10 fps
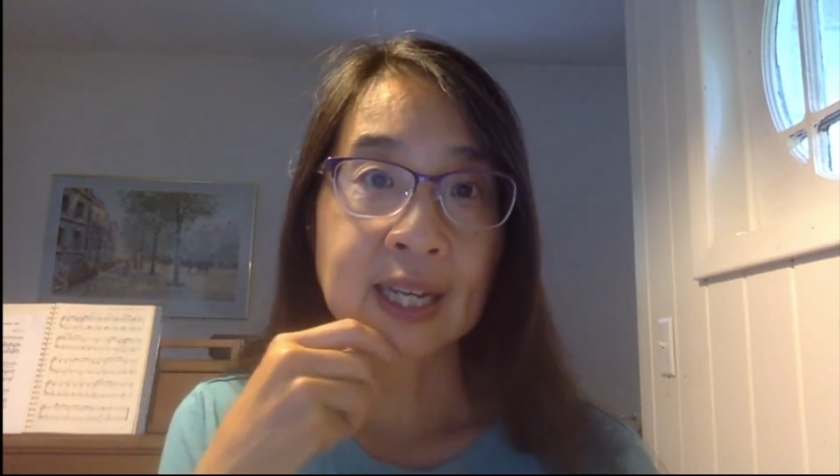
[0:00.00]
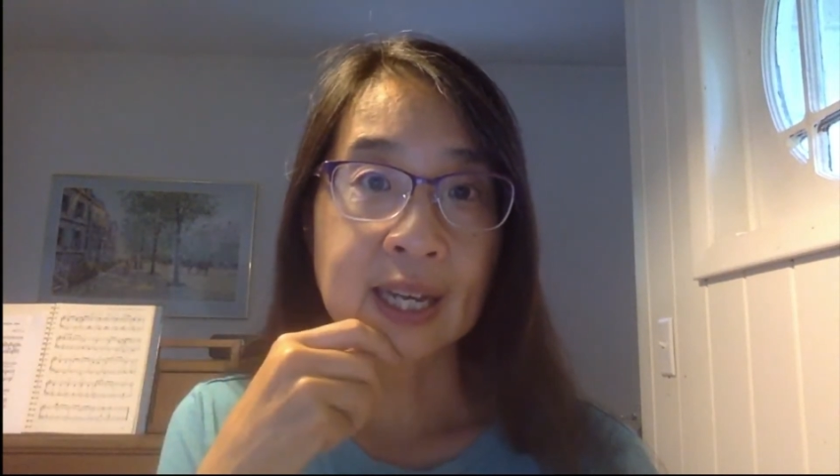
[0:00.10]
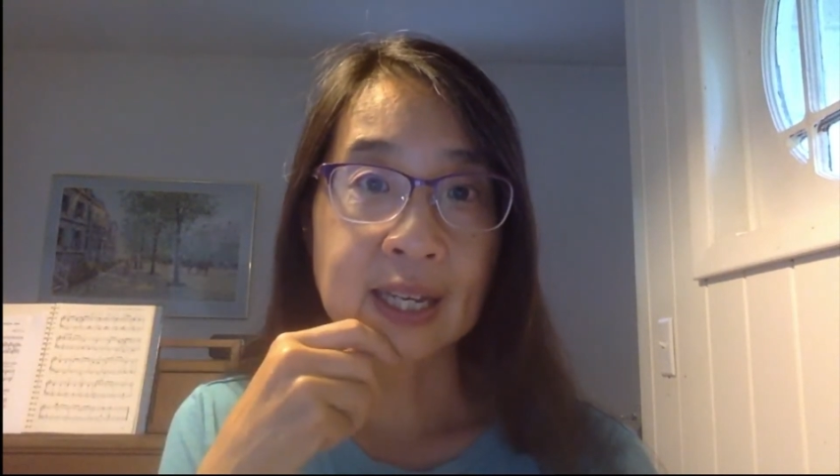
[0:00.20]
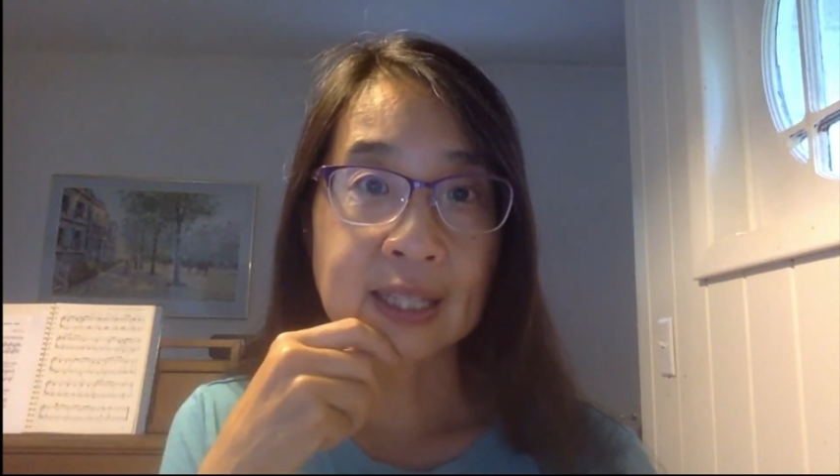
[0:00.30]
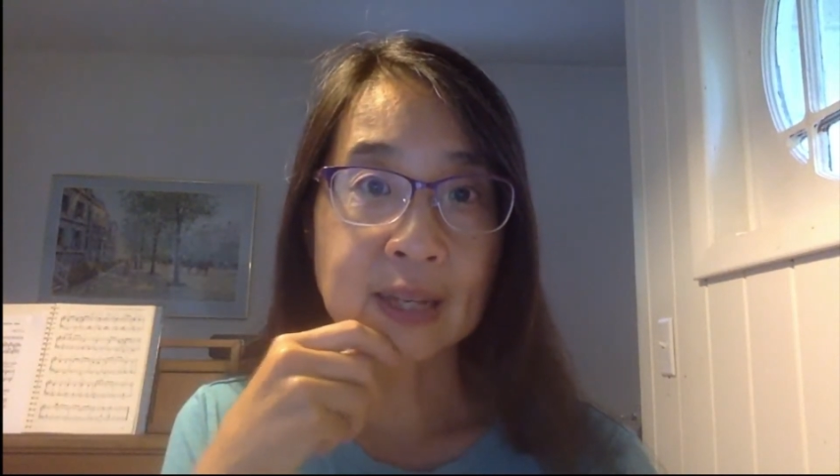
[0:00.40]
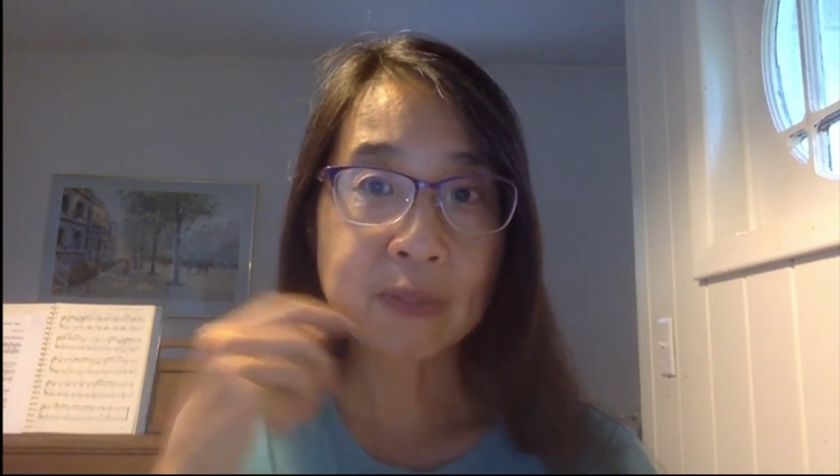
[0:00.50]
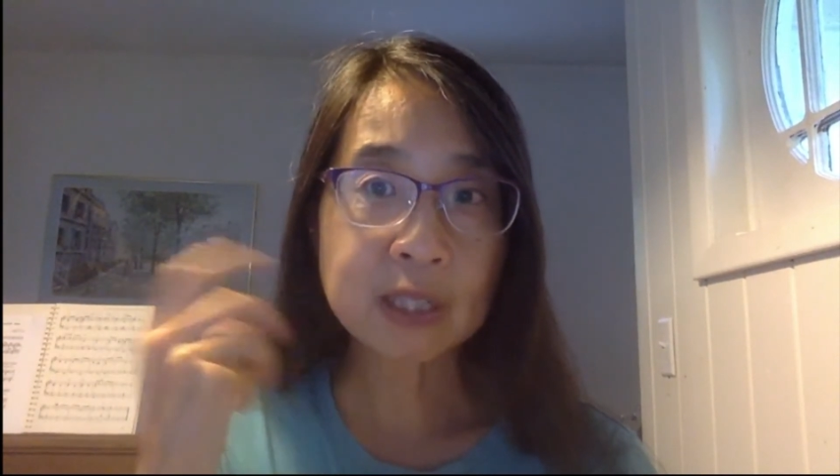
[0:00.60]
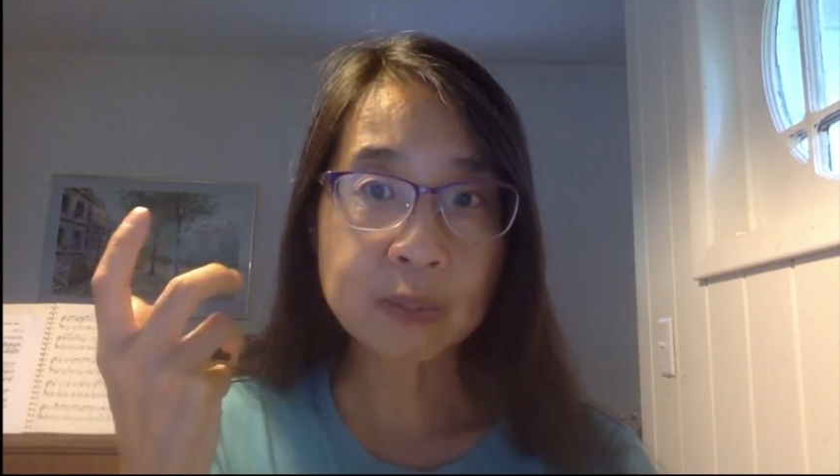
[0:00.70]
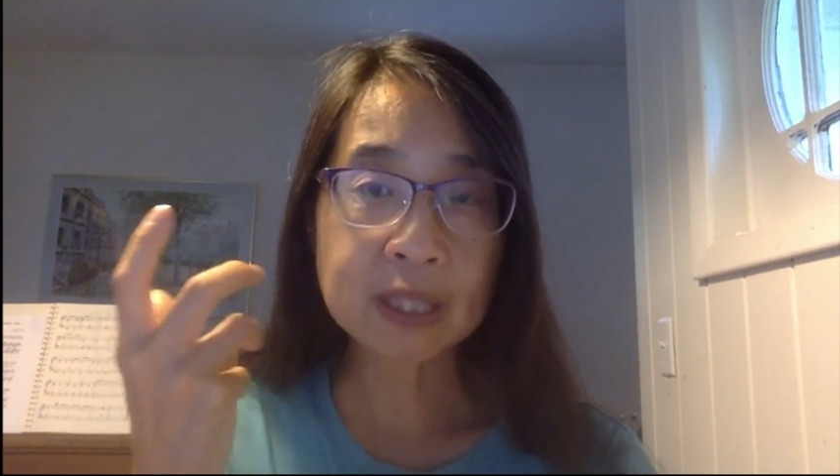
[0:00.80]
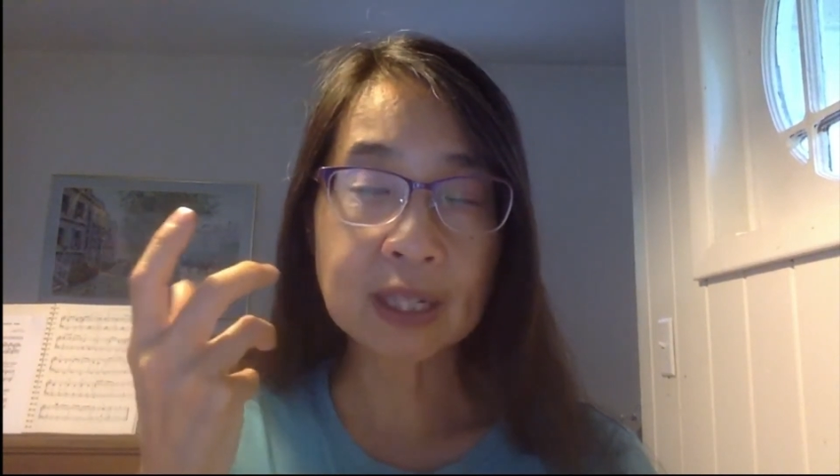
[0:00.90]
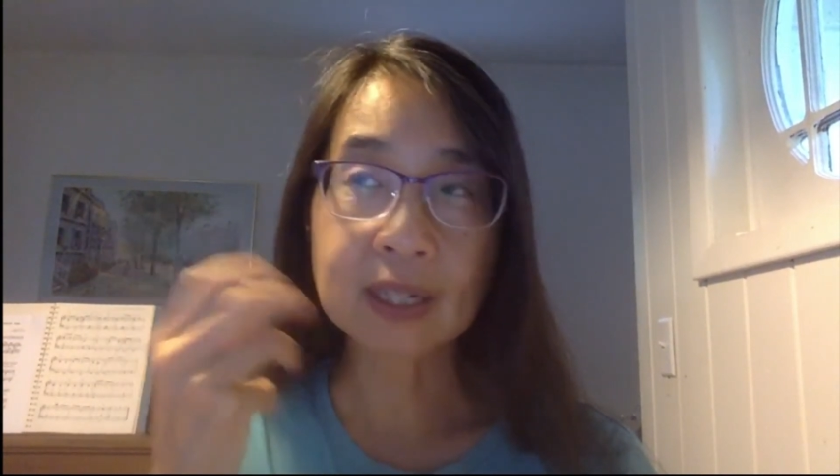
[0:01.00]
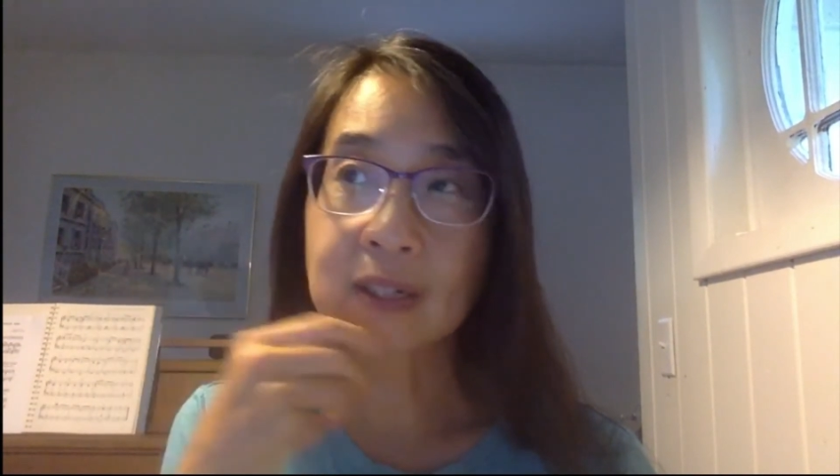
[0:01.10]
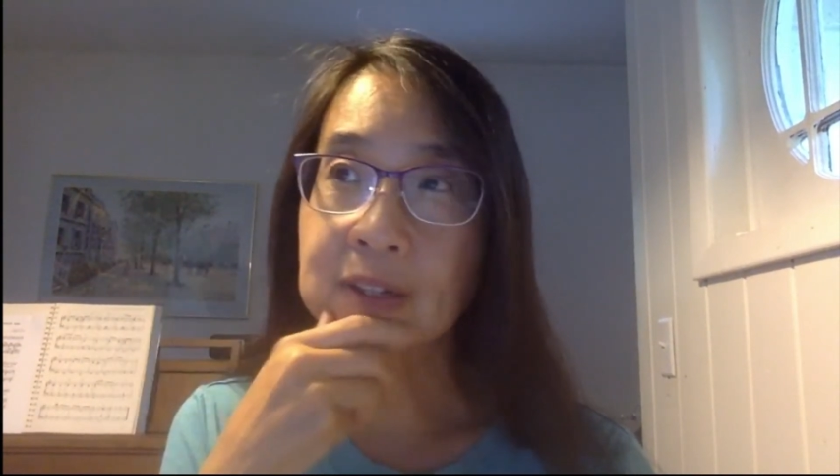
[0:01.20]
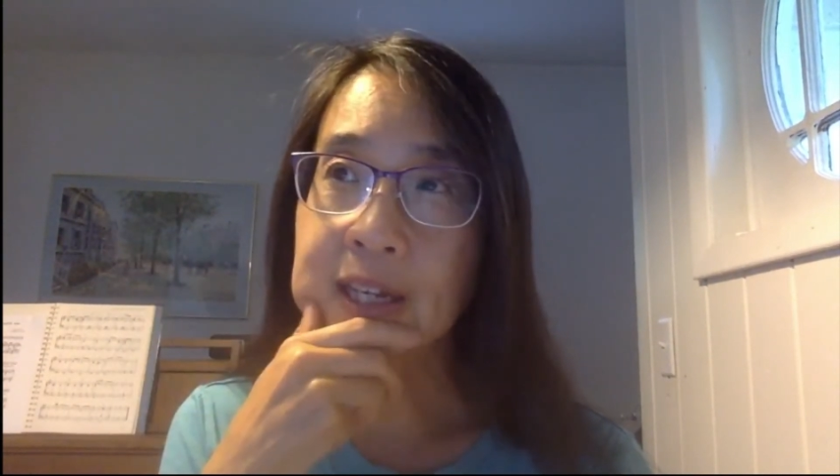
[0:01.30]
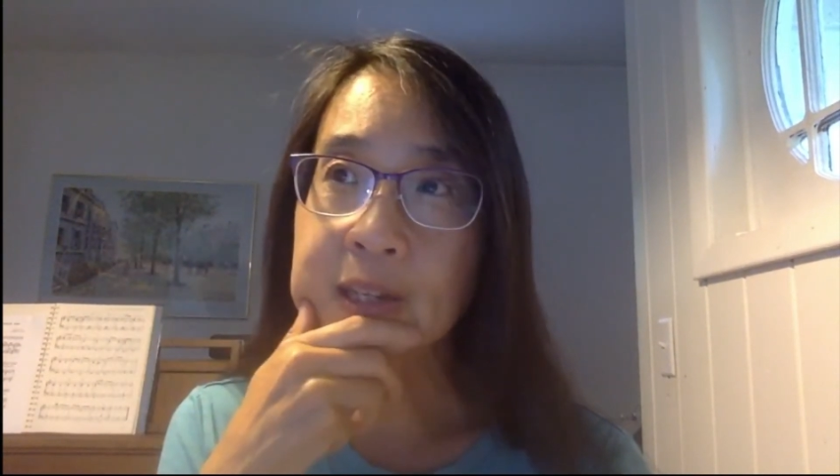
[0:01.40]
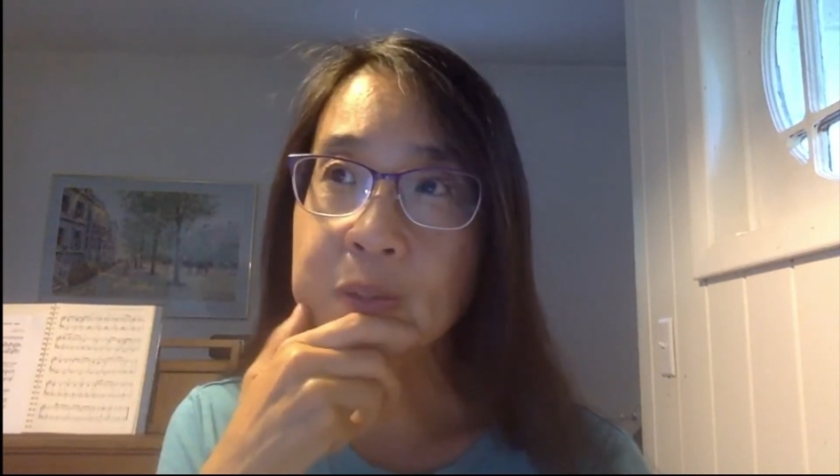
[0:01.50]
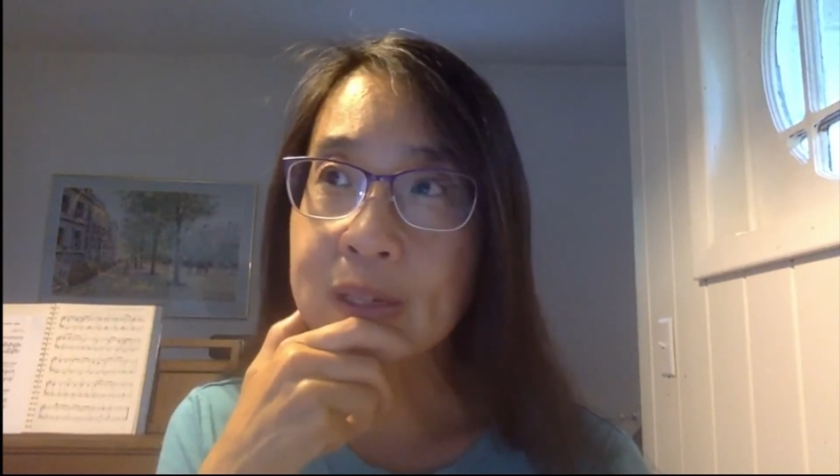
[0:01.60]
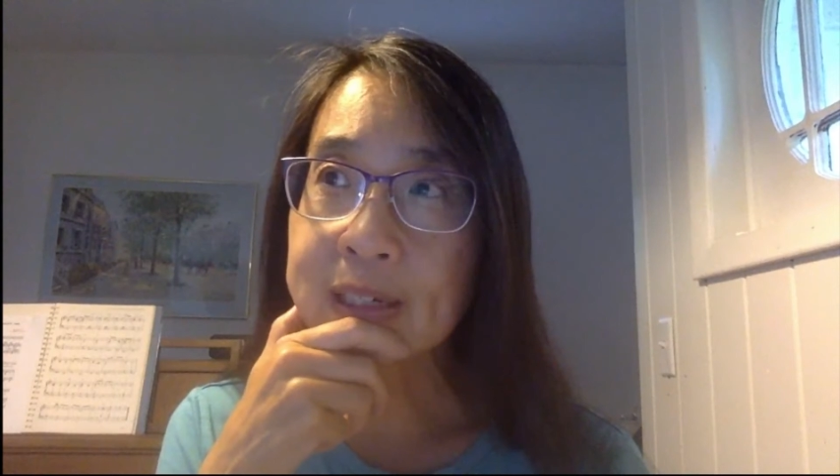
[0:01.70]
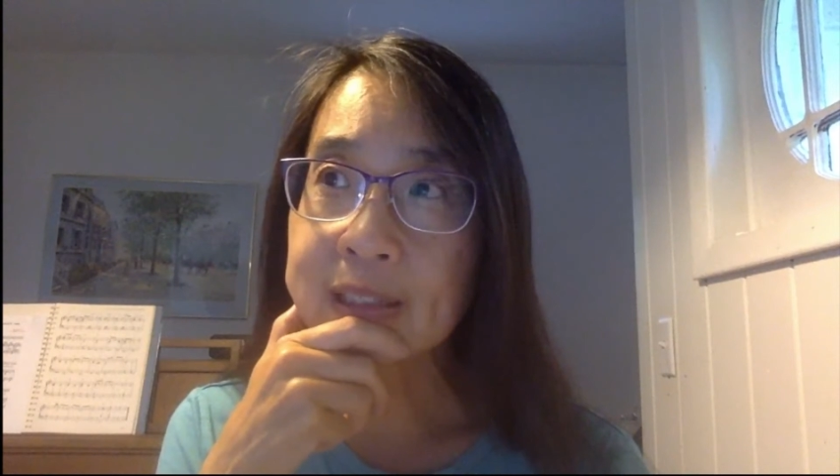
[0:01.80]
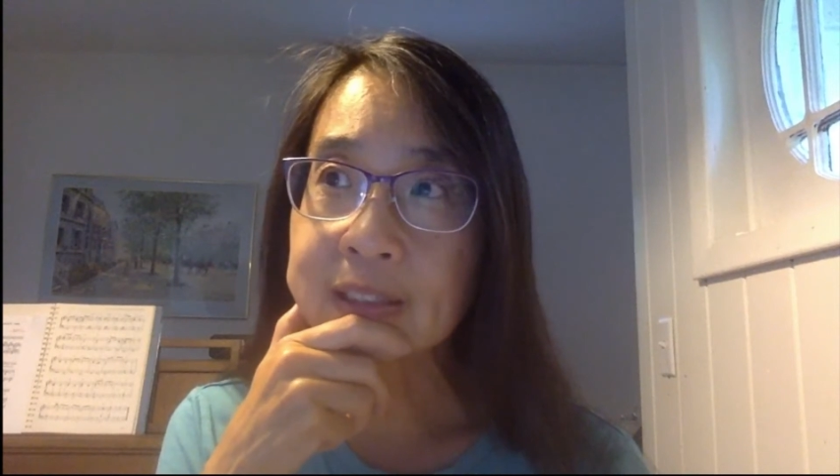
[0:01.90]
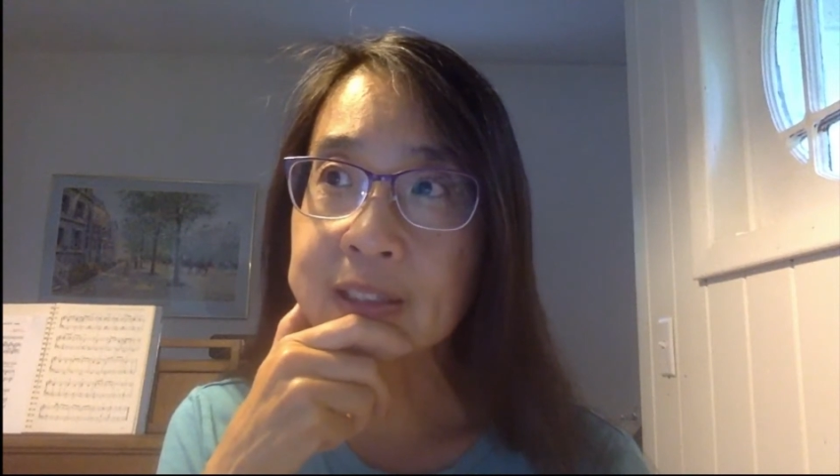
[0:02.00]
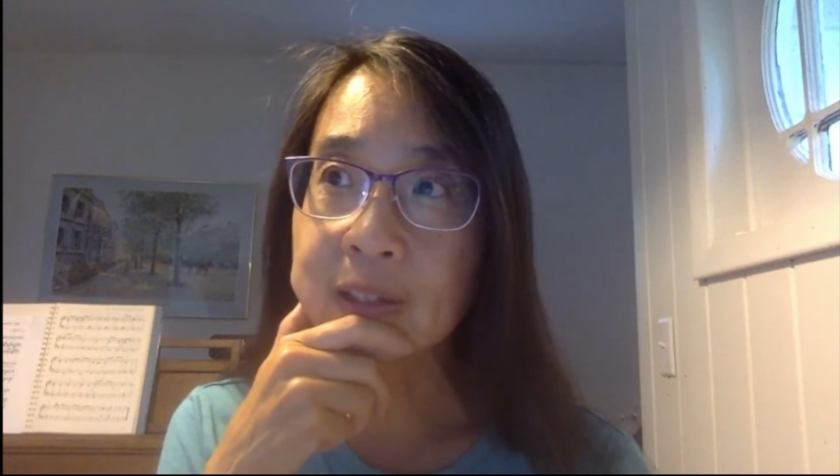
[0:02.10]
and that makes me think. Okay, well,